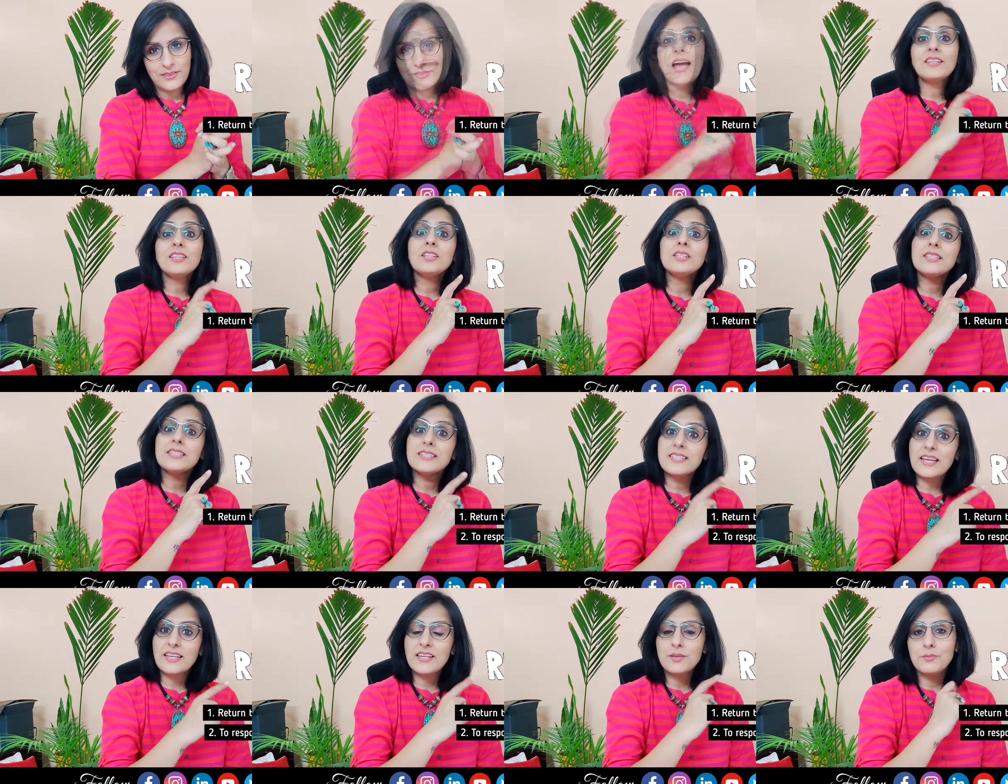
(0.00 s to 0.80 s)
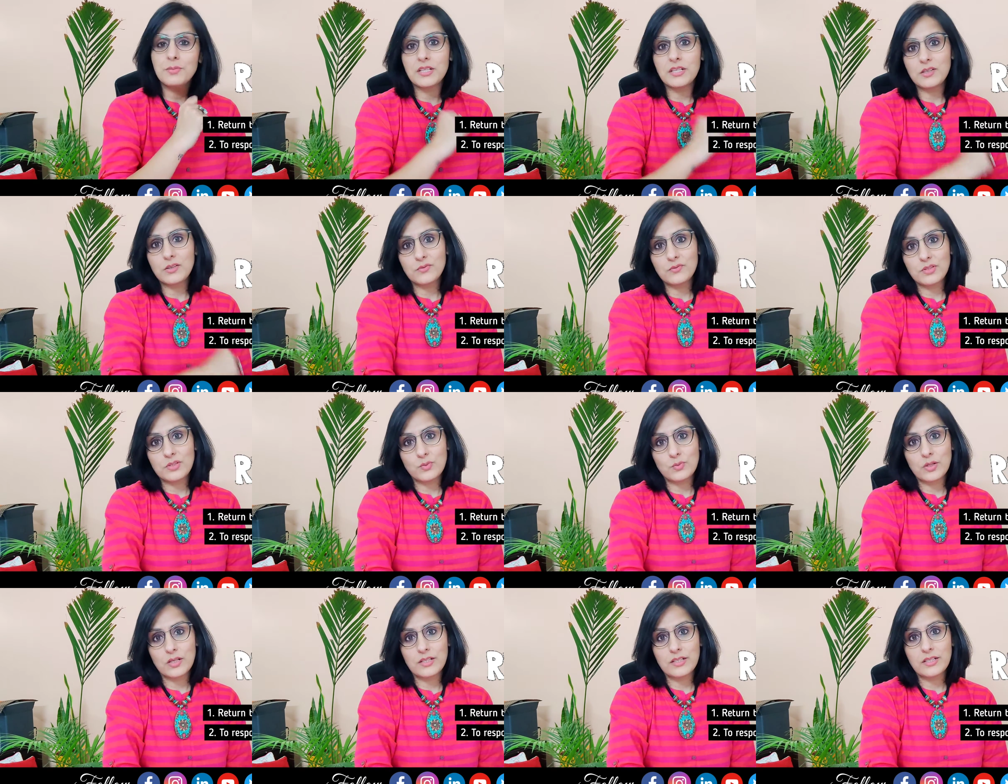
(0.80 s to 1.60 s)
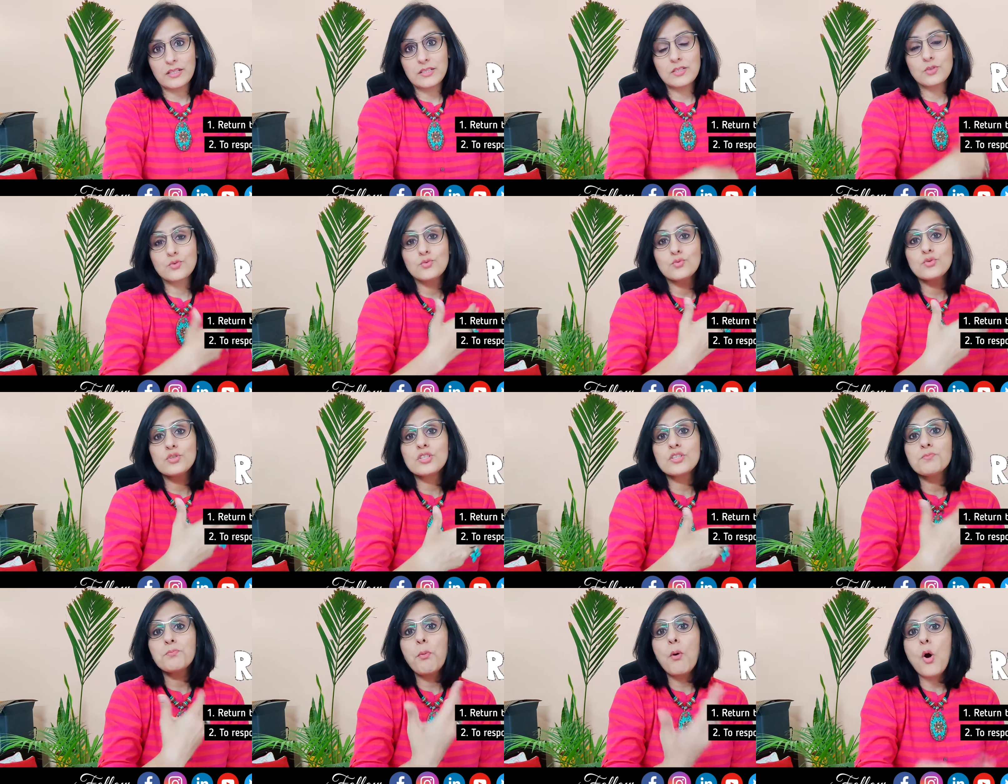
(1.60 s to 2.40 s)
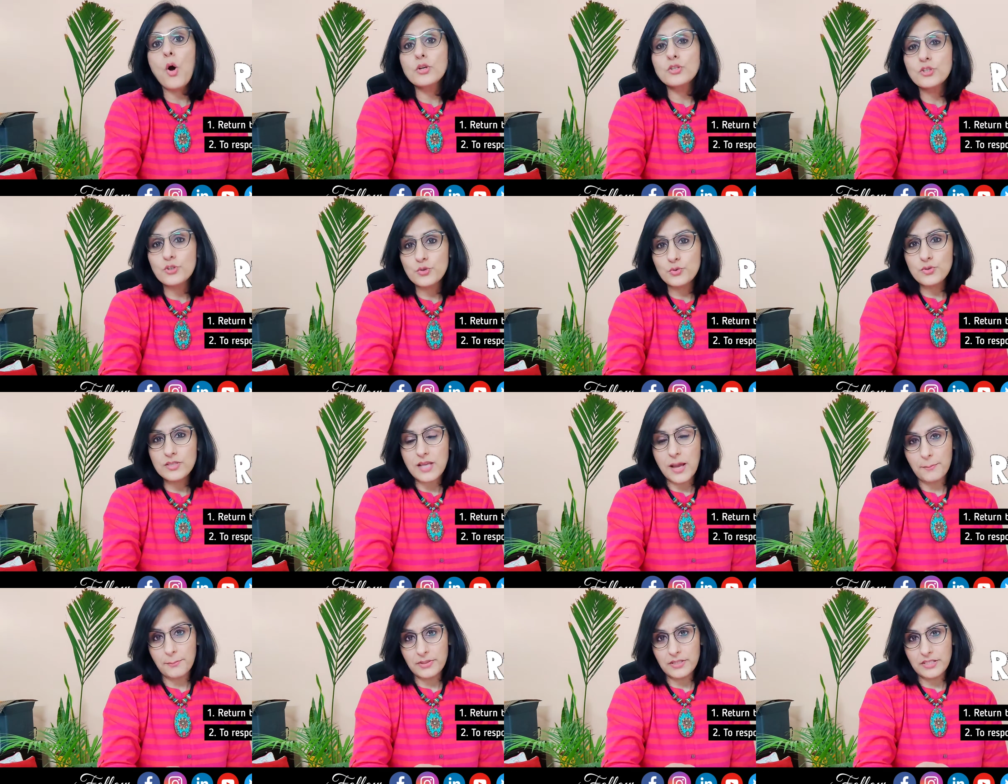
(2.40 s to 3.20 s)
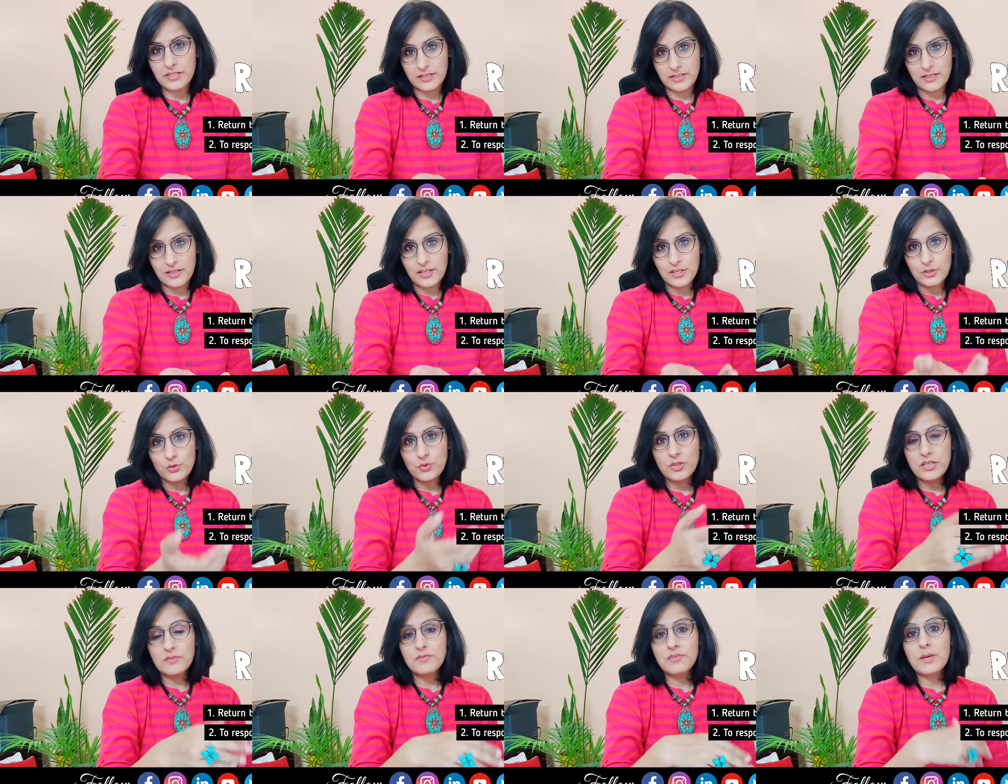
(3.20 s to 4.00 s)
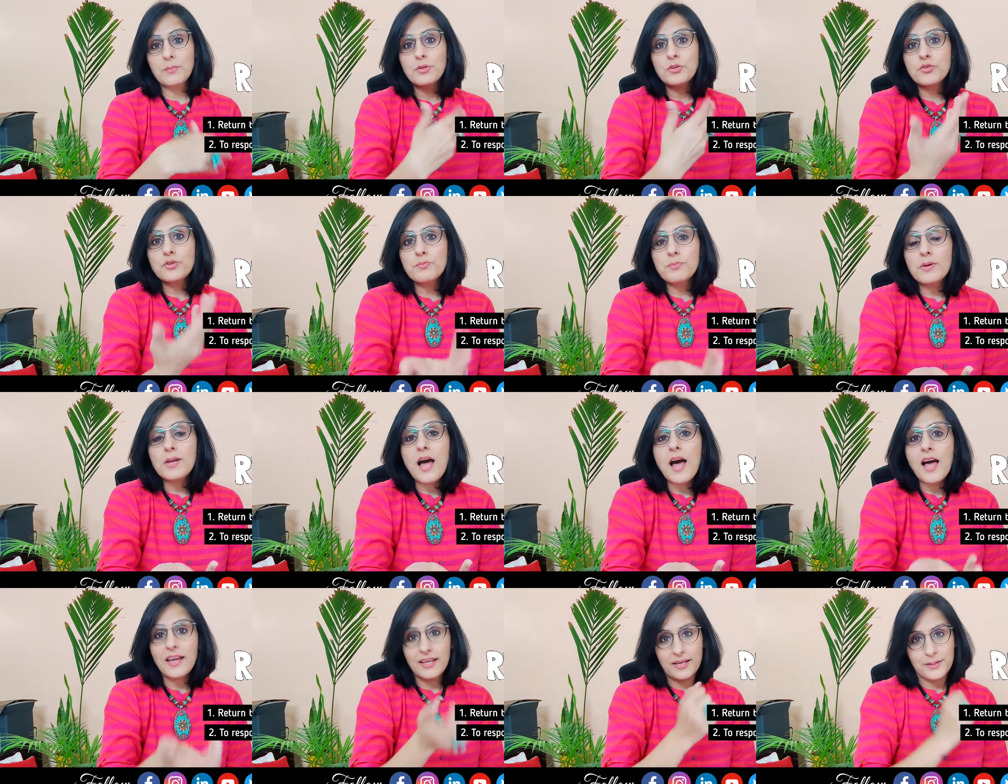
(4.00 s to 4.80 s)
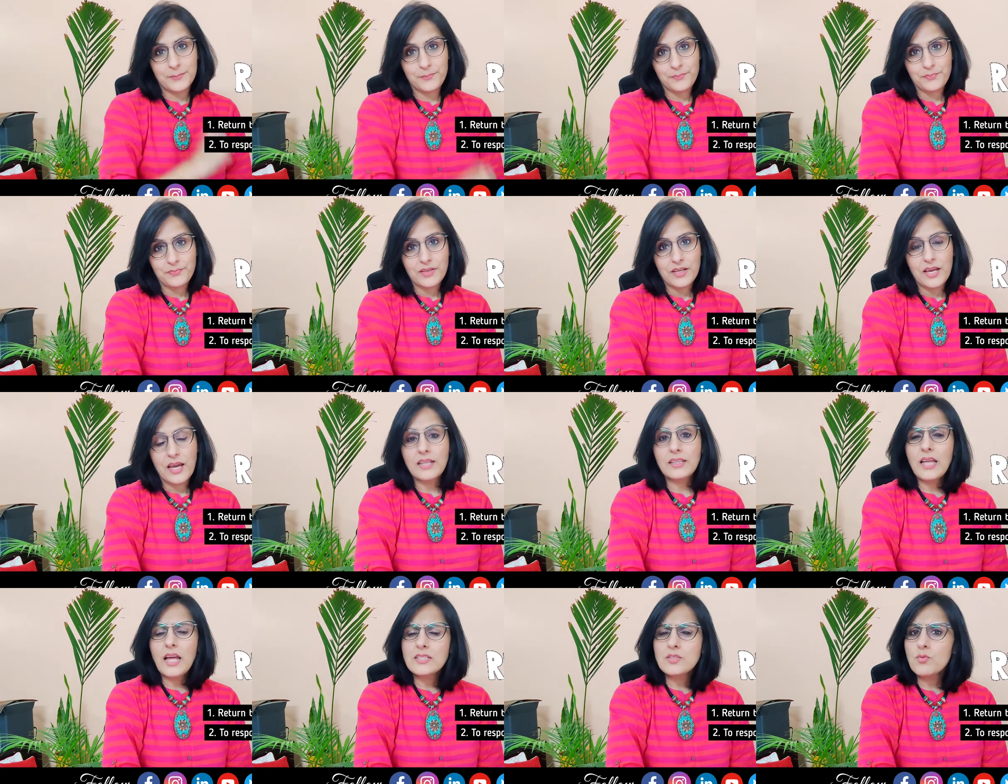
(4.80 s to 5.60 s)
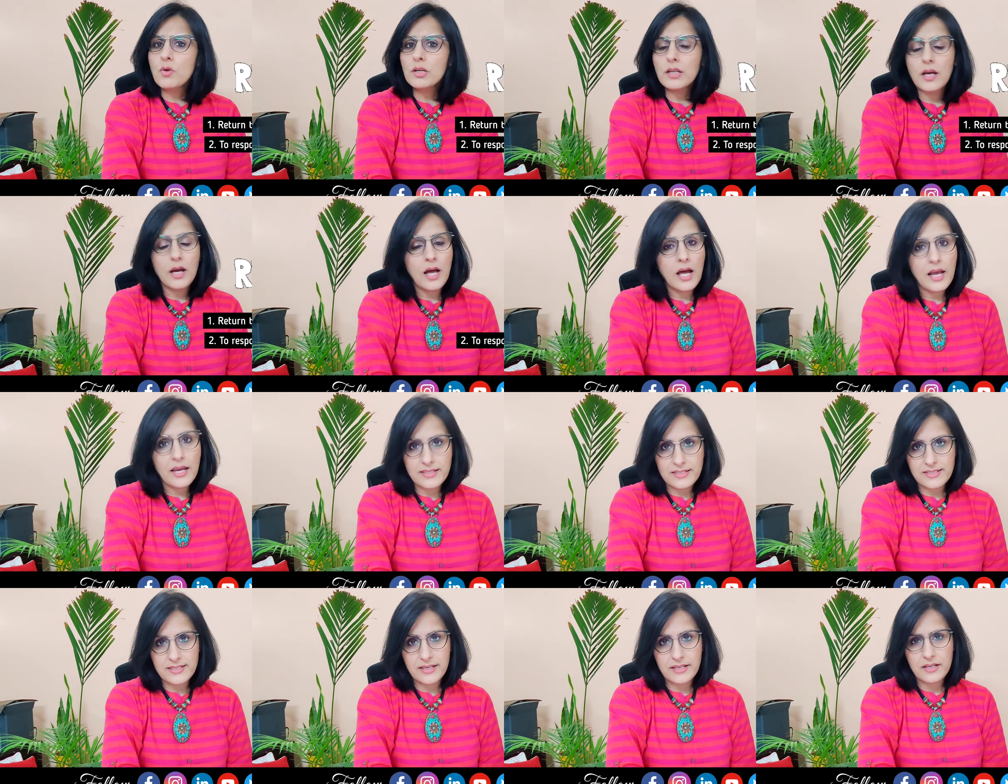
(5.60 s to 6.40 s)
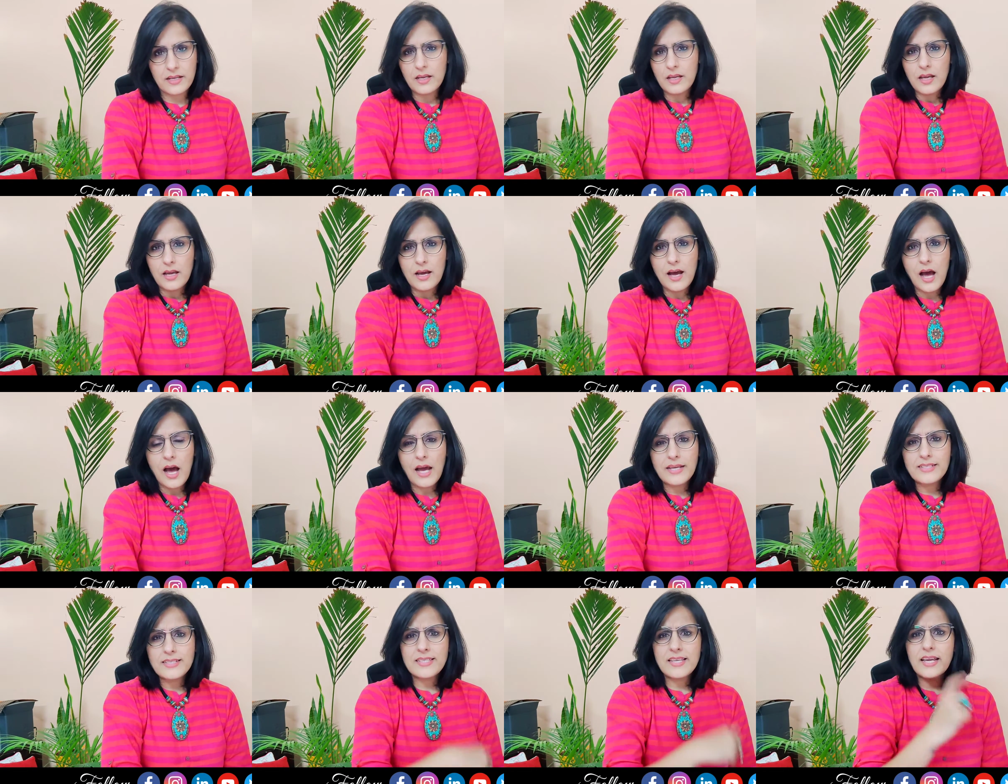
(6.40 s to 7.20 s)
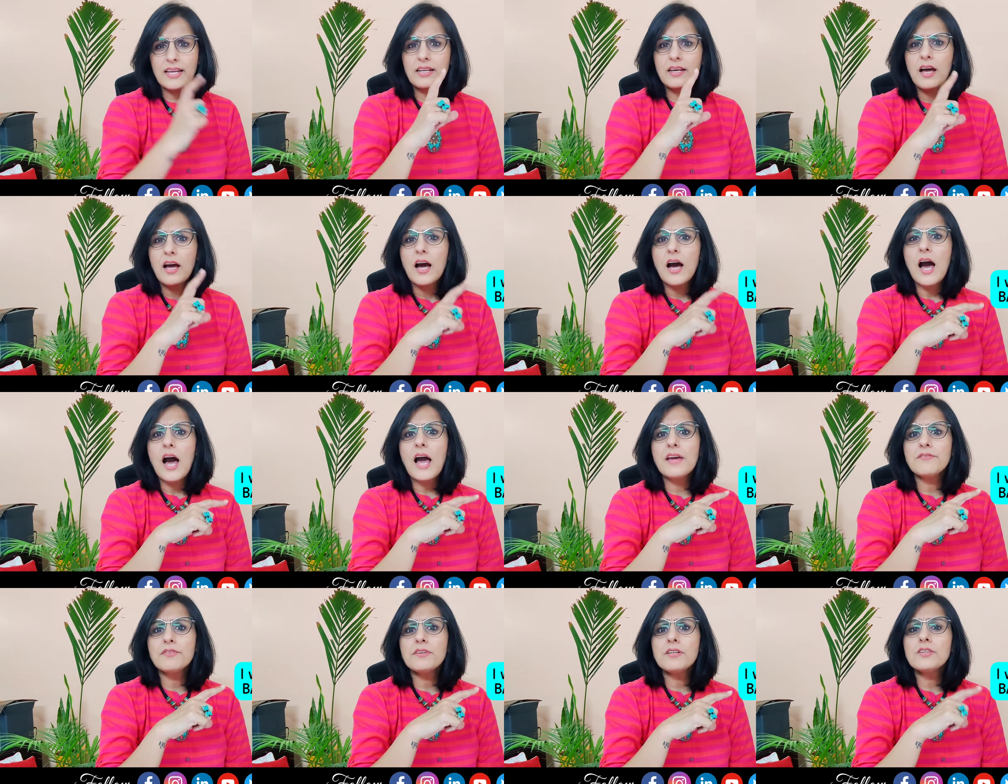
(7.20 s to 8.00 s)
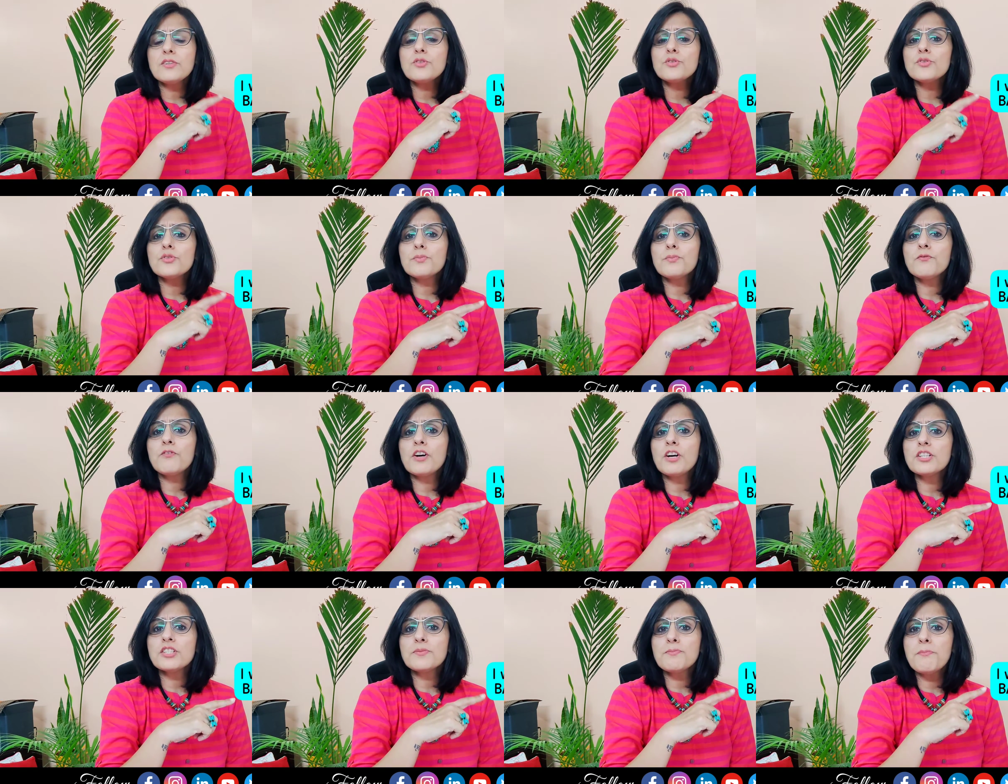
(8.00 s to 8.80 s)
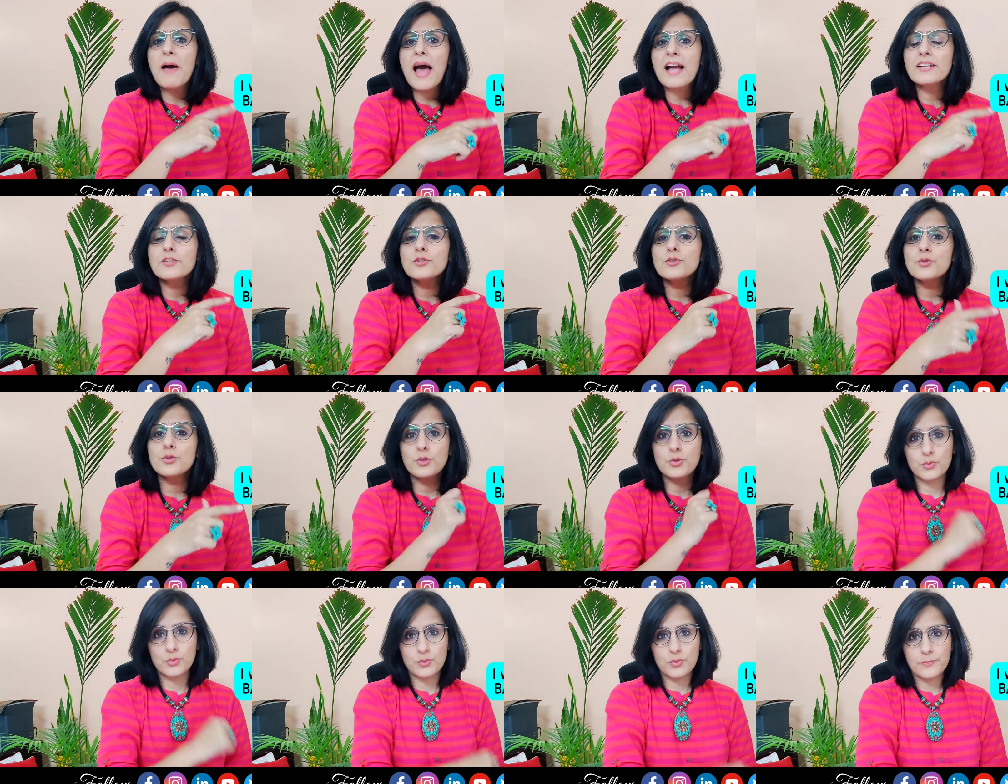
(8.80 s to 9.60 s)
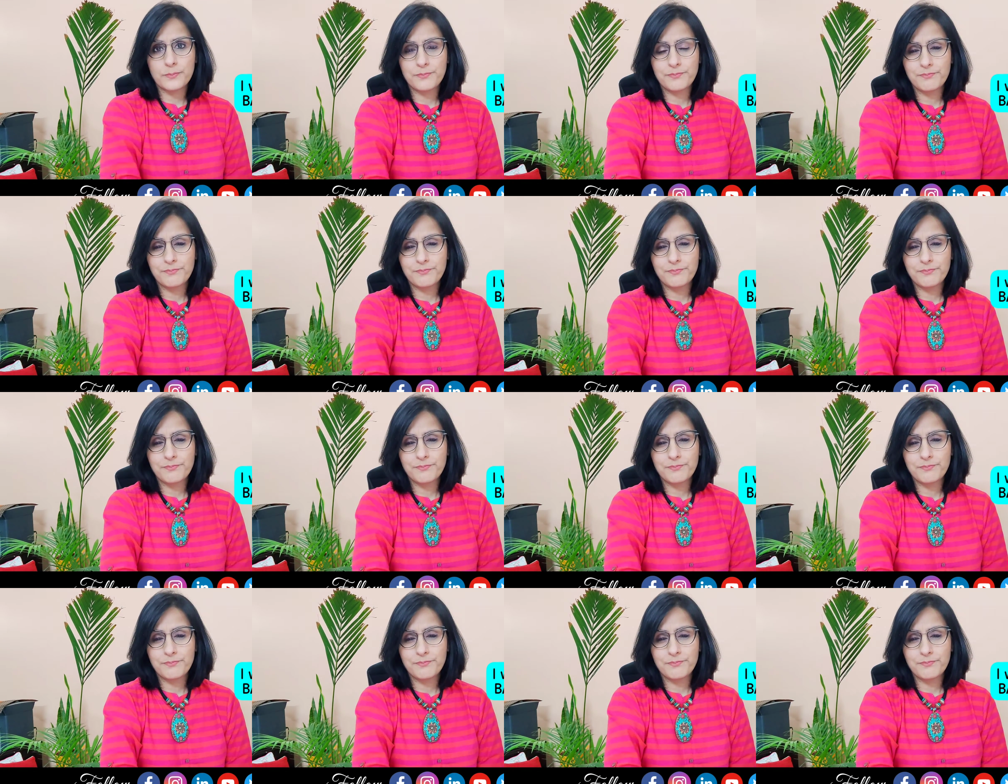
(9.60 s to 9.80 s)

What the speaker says: And the second meaning of this word is to respond to somebody, to give them a reply. And that's what I said. I said, I will revert back to you.